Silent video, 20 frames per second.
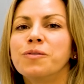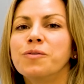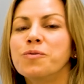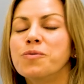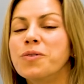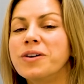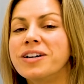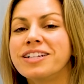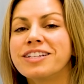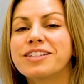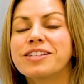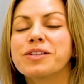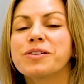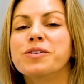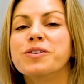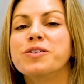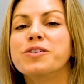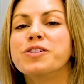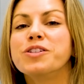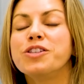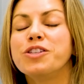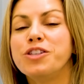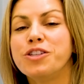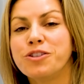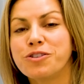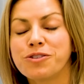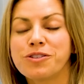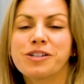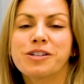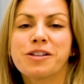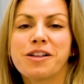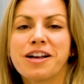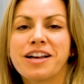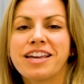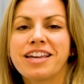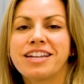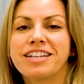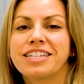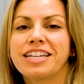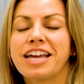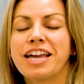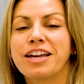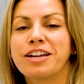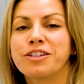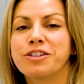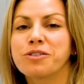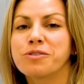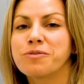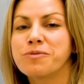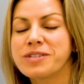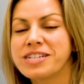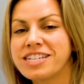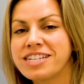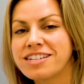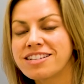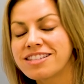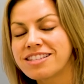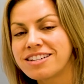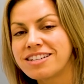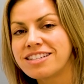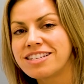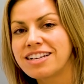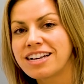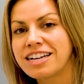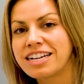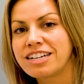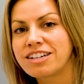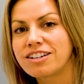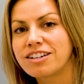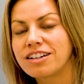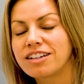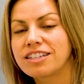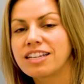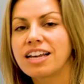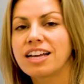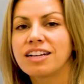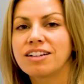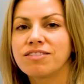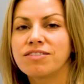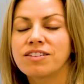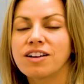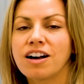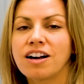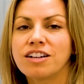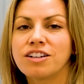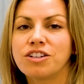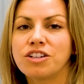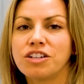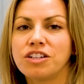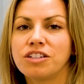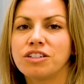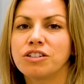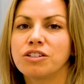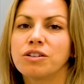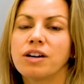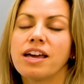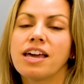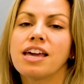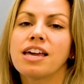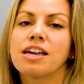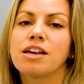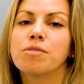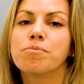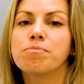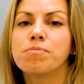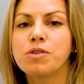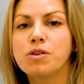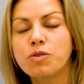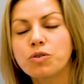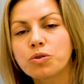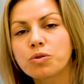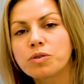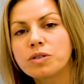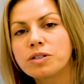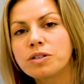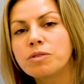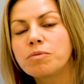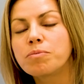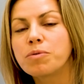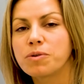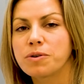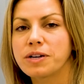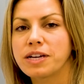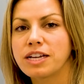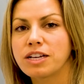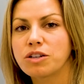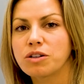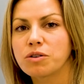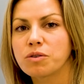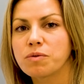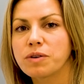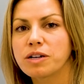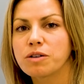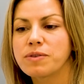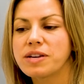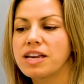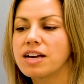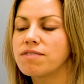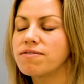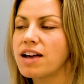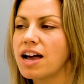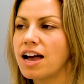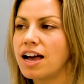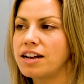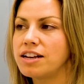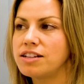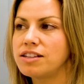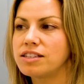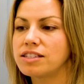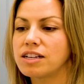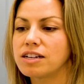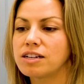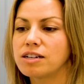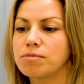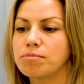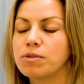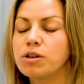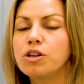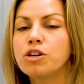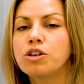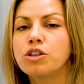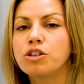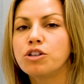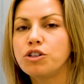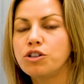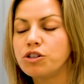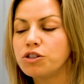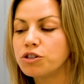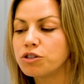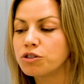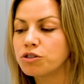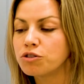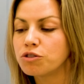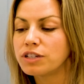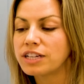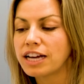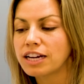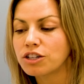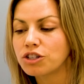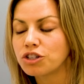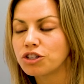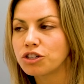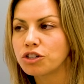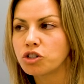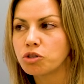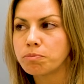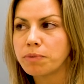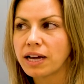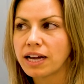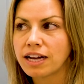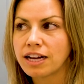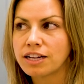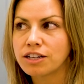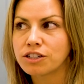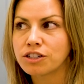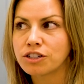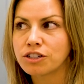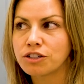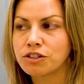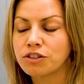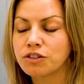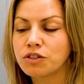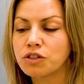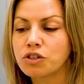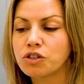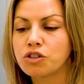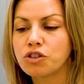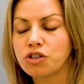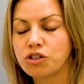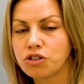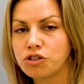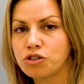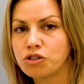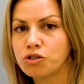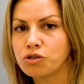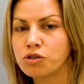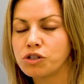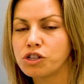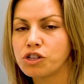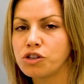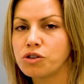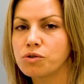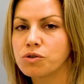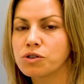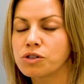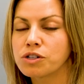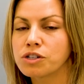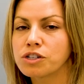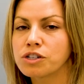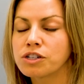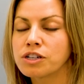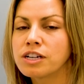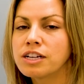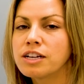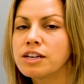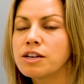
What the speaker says: Once you, the client, and we, the designers, have gotten to a mutual point where we have added some new textures, patterns to your